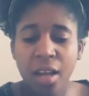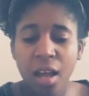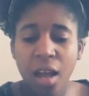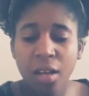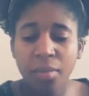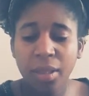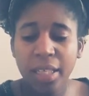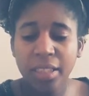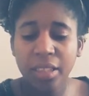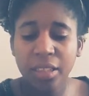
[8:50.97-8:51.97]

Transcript: unpleasant